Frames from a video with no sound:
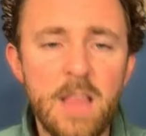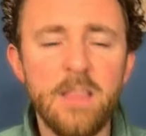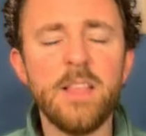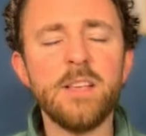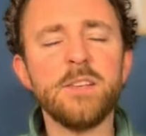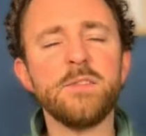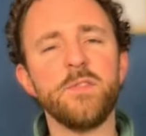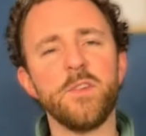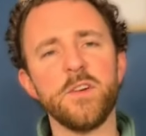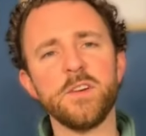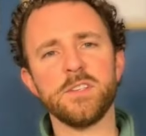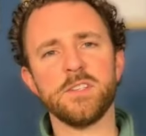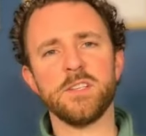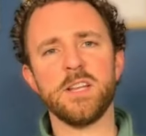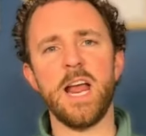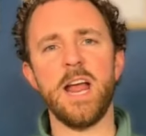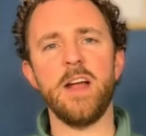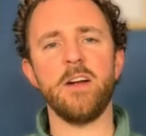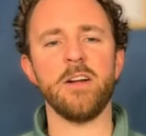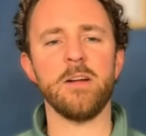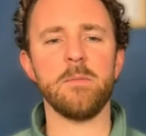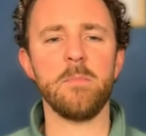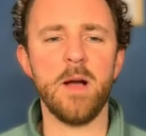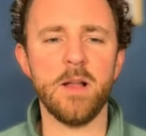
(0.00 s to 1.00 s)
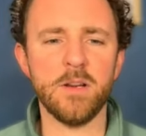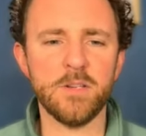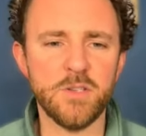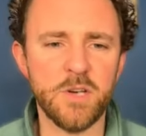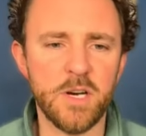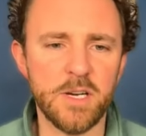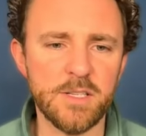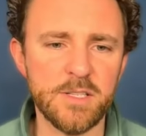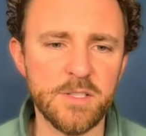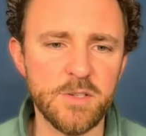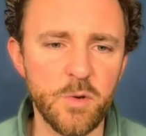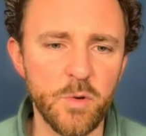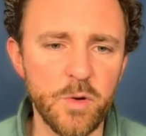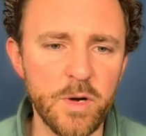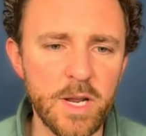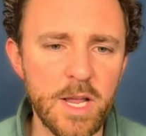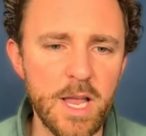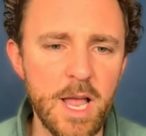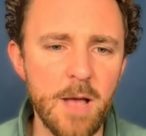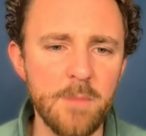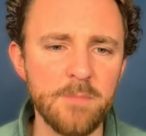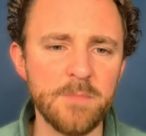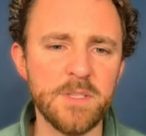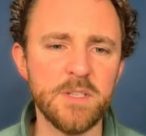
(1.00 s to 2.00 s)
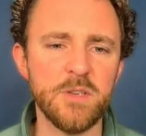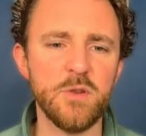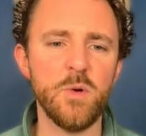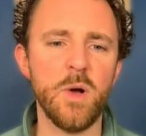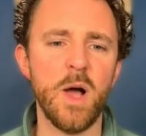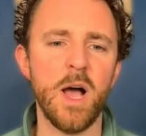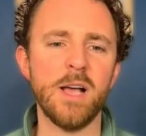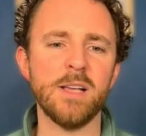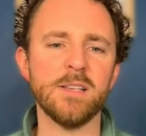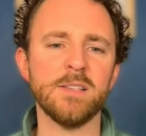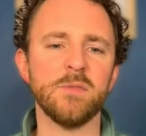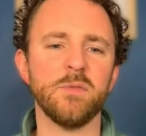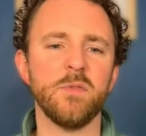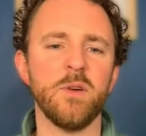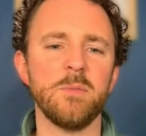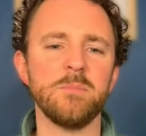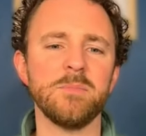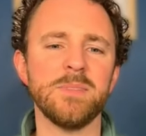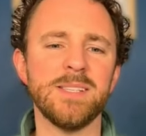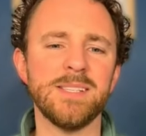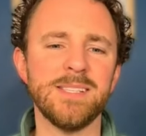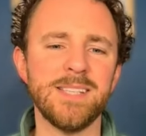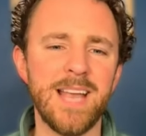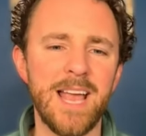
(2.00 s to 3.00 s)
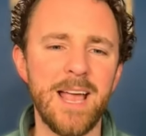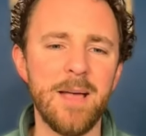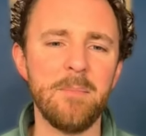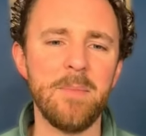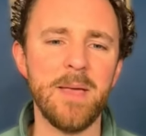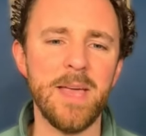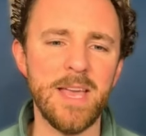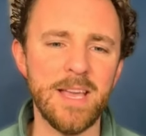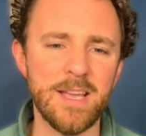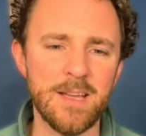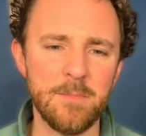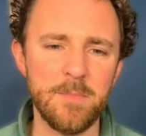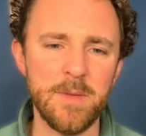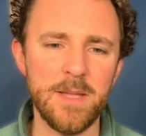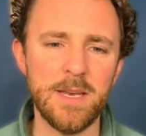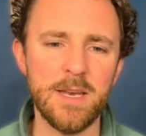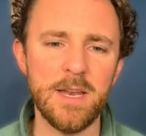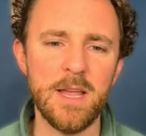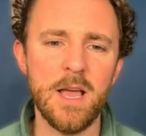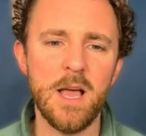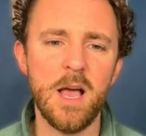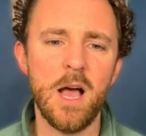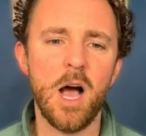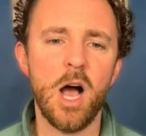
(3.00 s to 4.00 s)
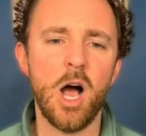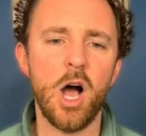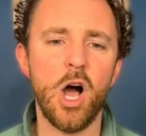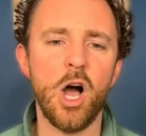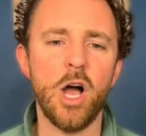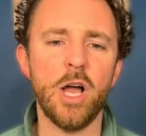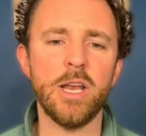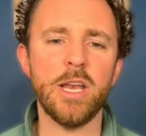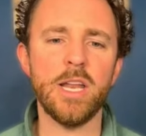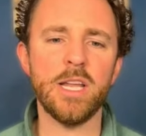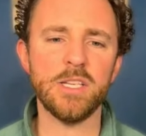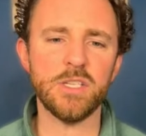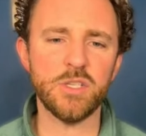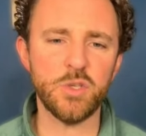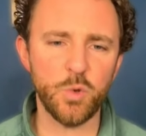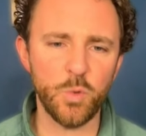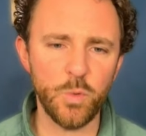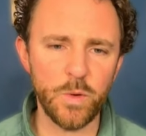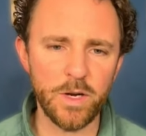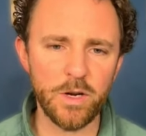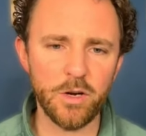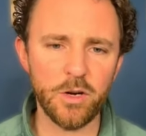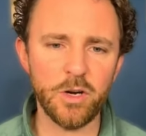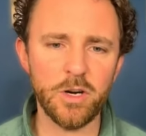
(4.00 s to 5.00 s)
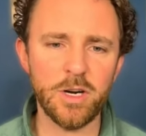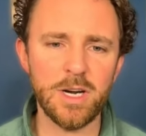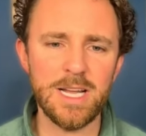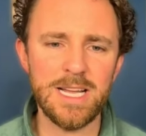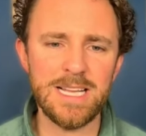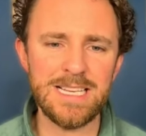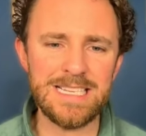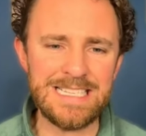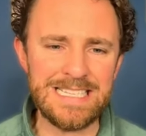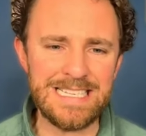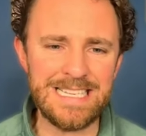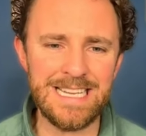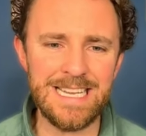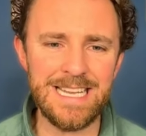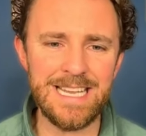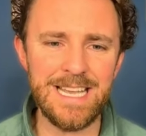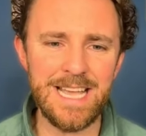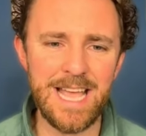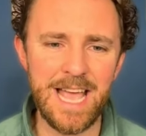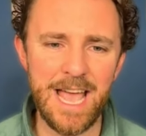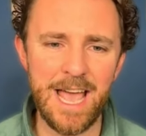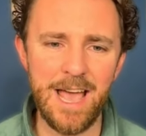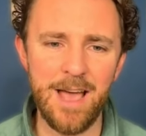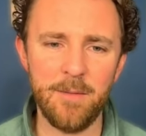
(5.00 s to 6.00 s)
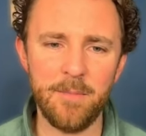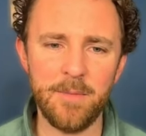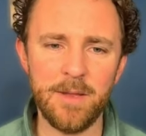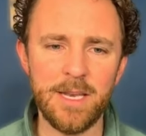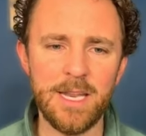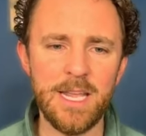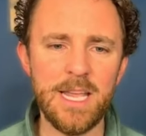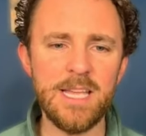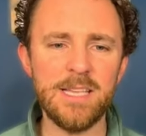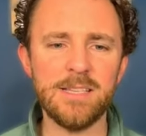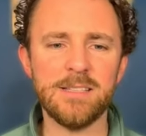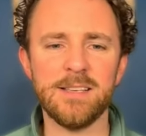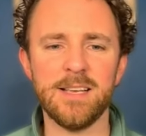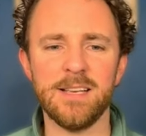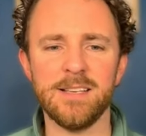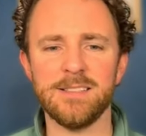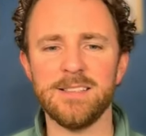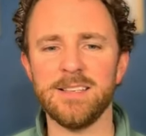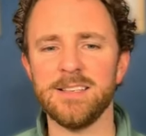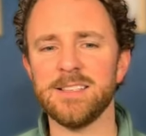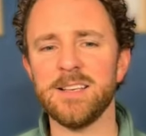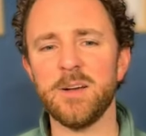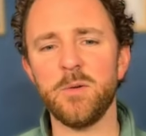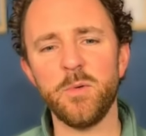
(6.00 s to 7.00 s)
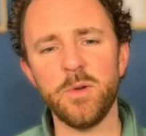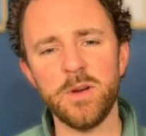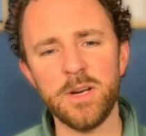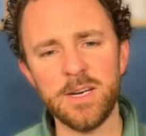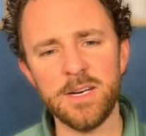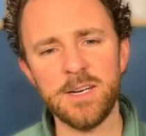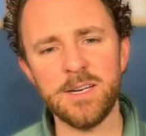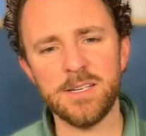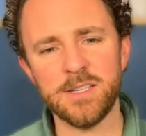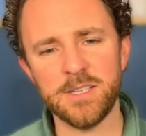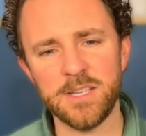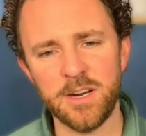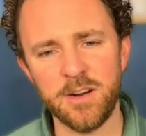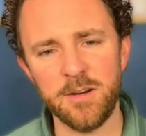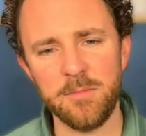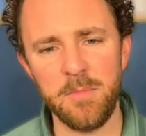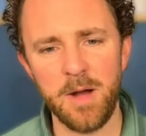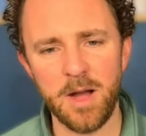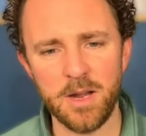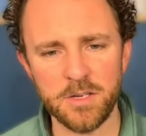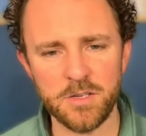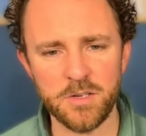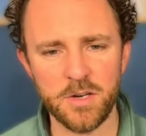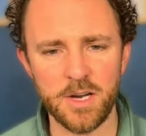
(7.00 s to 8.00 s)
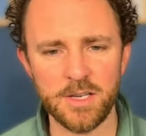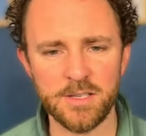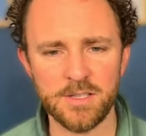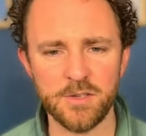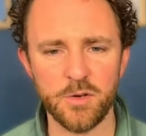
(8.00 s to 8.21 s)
This first Eric Montross story comes to us from Sam Hickman on Twitter DM, and he says this: I wanted to share a Montross